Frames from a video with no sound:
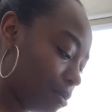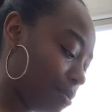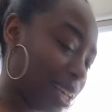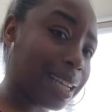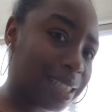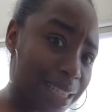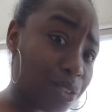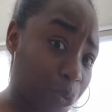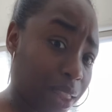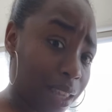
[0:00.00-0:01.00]
because she's
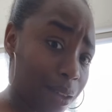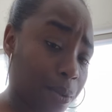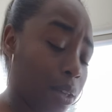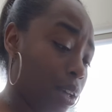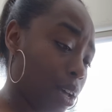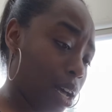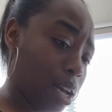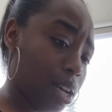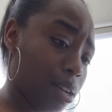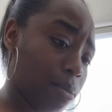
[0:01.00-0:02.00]
with you
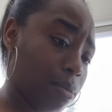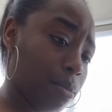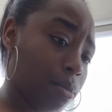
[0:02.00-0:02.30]
um